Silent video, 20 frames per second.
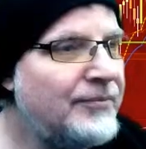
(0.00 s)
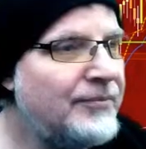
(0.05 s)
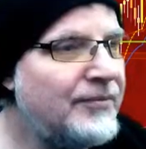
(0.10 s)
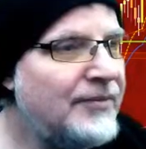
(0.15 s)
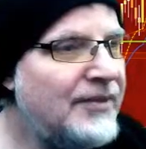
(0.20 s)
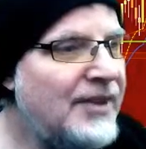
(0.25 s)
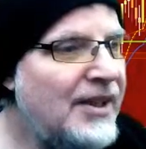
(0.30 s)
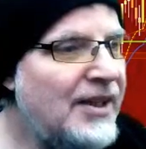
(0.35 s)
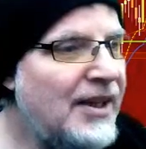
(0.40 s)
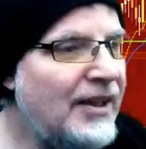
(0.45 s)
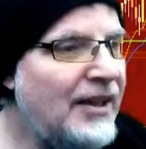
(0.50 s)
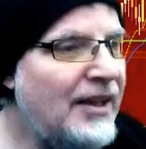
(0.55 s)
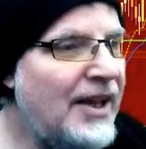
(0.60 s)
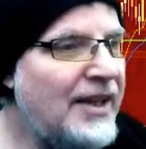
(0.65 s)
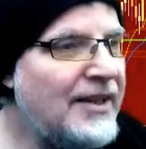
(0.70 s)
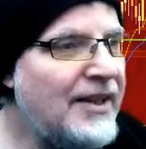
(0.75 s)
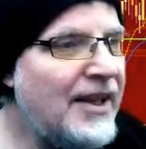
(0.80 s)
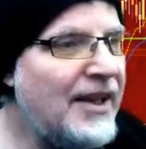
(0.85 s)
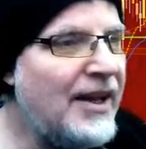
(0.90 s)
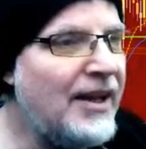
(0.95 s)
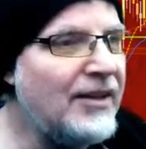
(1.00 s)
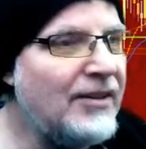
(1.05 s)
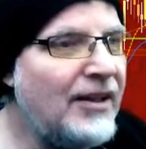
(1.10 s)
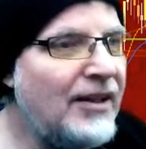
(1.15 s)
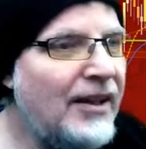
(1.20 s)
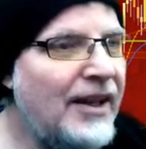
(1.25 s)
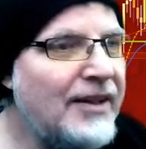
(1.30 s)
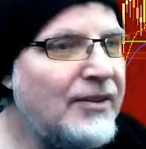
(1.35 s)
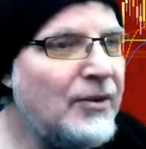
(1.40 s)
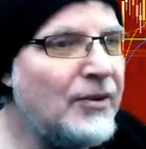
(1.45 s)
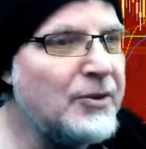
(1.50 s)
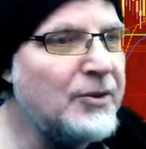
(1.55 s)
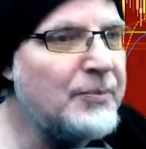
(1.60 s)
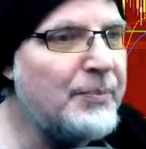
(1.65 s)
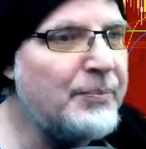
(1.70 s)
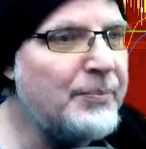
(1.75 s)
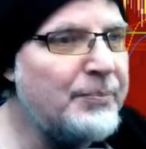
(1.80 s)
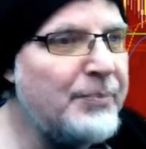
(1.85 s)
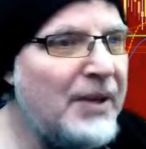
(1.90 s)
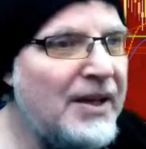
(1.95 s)
Yeah, I like that. I like those
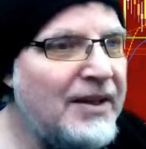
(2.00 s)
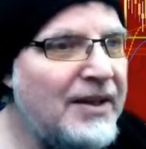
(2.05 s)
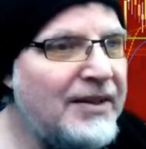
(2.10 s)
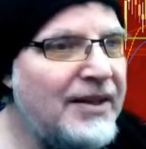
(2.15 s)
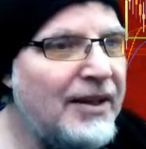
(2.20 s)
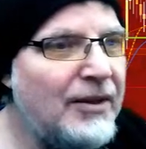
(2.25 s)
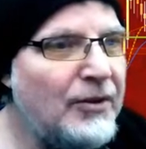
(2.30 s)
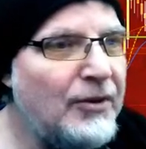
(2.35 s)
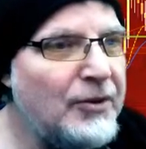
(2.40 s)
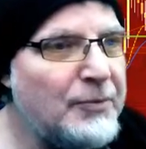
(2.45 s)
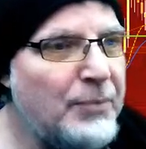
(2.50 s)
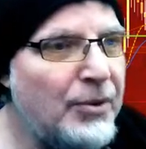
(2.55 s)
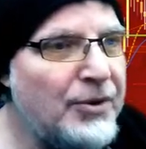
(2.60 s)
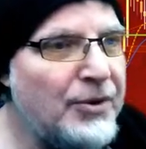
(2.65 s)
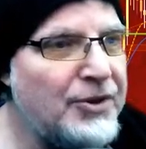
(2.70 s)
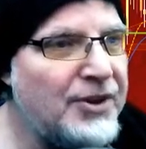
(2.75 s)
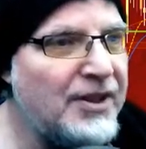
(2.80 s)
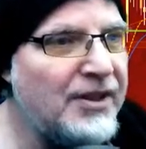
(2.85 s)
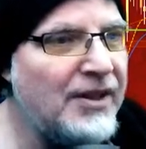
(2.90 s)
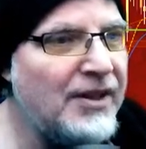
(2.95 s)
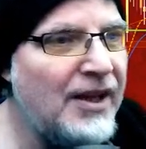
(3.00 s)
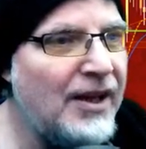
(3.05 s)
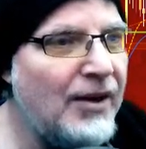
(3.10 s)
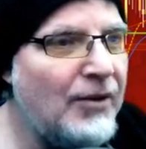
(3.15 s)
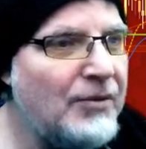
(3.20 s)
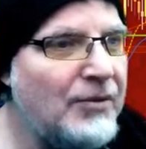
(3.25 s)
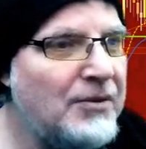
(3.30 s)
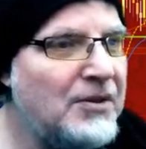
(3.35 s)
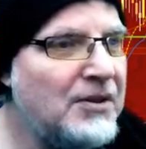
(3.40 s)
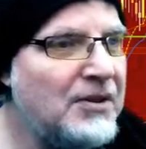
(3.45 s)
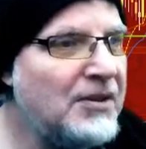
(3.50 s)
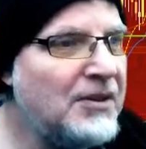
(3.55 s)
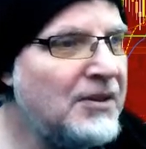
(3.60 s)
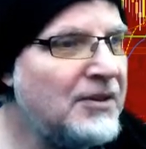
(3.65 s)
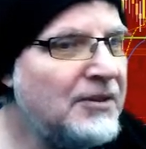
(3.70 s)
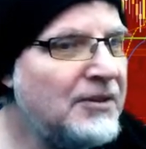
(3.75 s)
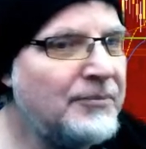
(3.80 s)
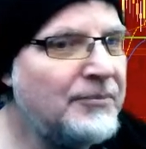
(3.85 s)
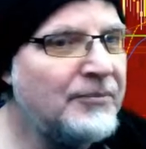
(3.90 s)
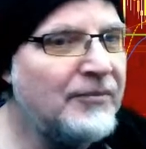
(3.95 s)
pintails pushing down.
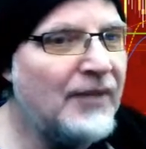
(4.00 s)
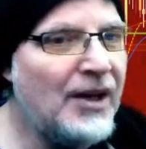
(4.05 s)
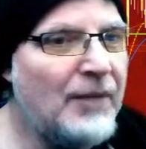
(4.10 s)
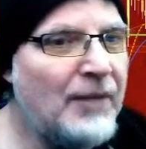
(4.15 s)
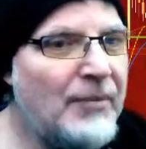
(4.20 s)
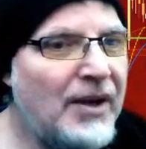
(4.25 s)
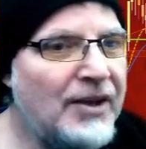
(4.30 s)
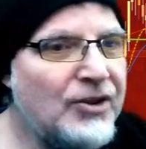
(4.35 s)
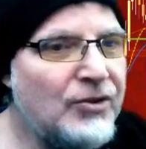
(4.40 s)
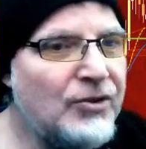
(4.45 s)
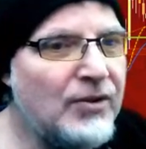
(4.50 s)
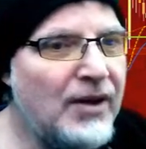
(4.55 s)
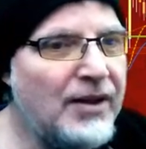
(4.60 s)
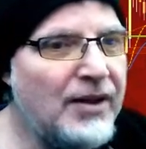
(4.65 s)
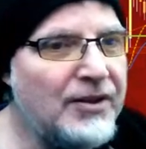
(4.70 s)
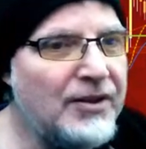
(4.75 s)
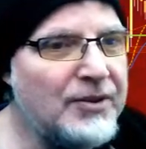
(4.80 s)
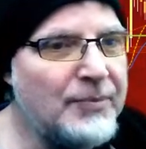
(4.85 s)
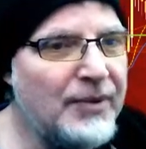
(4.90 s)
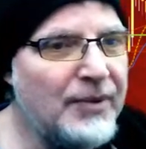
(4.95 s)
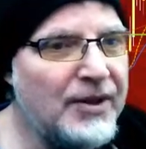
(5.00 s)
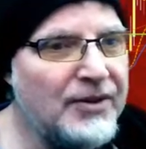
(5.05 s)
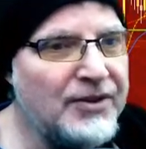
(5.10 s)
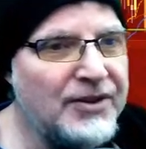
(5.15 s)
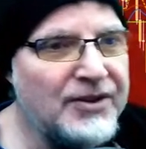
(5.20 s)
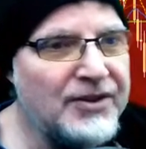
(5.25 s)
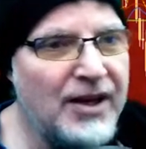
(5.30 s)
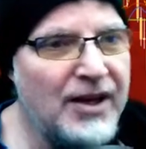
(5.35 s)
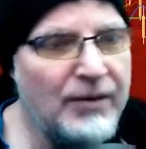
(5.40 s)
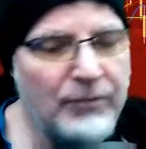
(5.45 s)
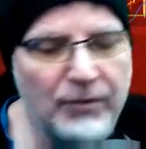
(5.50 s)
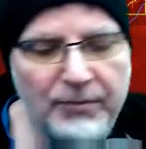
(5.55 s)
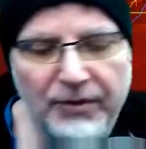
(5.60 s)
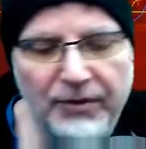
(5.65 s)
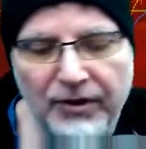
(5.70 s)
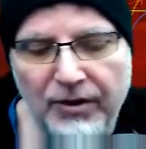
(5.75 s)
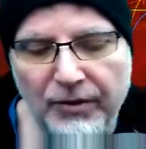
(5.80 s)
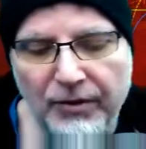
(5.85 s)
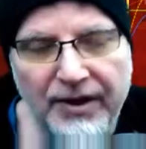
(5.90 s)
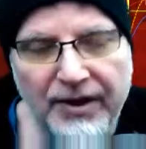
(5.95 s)
I might try this because it's got room to
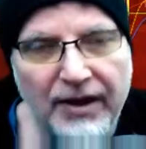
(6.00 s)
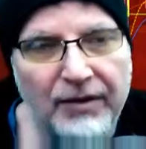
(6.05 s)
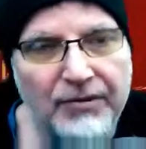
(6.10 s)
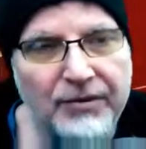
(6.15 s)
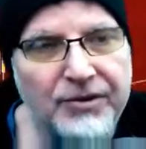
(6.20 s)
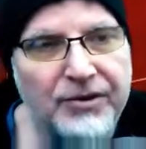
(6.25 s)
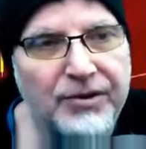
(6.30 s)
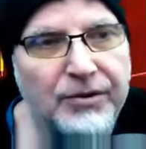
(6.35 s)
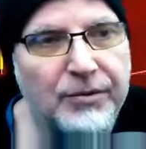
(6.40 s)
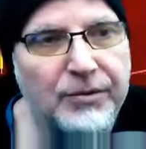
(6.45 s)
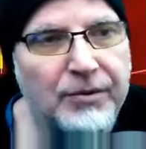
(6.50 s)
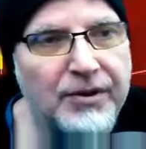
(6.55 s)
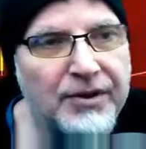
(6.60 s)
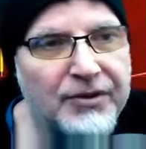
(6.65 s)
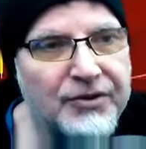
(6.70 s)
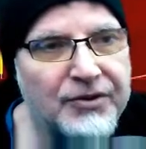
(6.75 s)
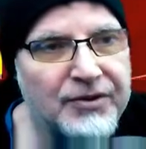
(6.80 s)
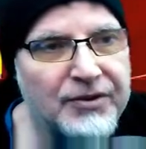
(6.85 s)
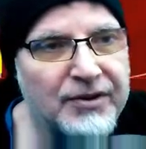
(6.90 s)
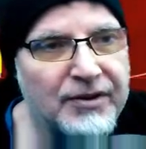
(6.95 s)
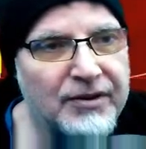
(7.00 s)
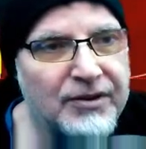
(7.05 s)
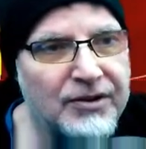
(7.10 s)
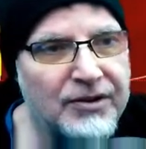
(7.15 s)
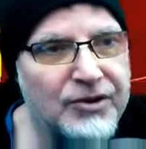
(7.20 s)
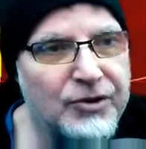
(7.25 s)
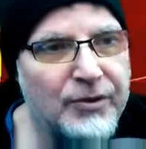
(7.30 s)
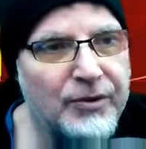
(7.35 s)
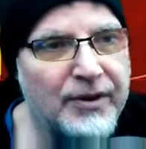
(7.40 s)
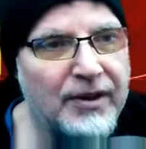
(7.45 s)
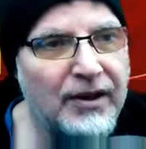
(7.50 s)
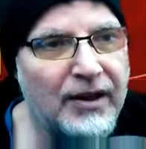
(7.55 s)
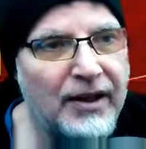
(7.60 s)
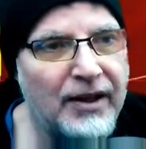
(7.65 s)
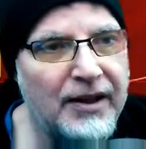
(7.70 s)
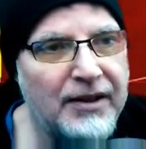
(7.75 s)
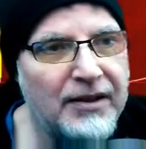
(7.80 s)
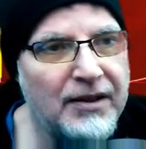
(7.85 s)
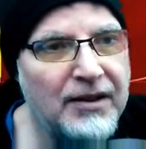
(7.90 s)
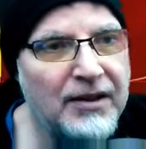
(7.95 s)
go down to this trend line.
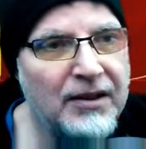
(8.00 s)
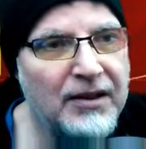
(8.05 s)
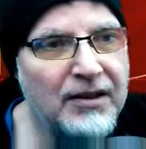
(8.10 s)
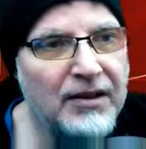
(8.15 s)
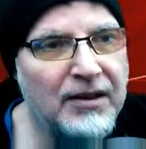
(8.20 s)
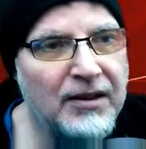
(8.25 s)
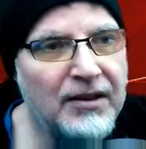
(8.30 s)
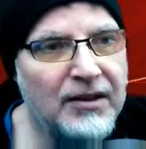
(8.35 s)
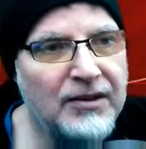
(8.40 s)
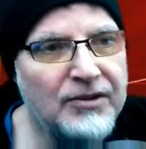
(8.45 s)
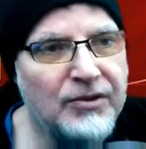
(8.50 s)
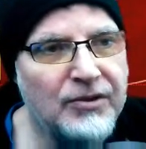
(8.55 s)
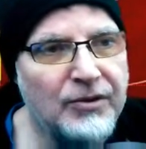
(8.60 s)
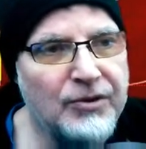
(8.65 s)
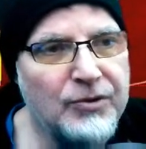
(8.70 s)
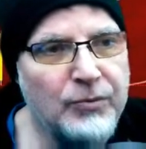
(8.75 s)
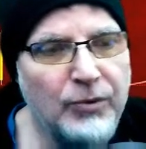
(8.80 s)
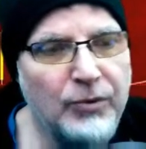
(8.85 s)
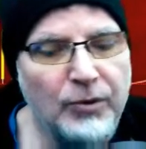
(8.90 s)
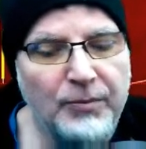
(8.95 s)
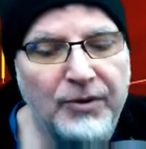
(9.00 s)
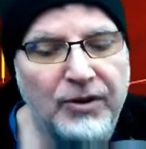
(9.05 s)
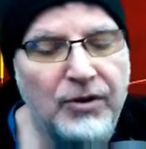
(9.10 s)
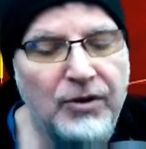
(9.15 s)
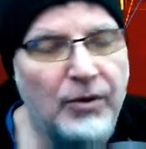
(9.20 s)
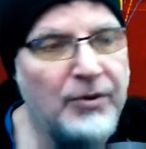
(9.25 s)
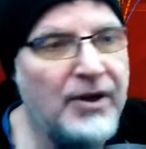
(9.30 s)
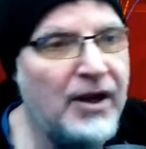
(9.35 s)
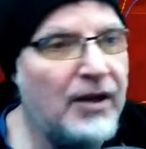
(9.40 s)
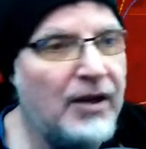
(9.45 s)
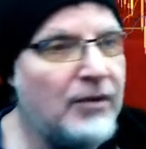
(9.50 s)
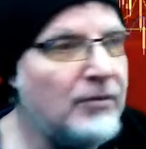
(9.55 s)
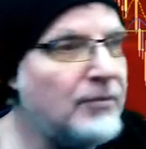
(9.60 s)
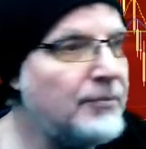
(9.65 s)
So there's room to go down.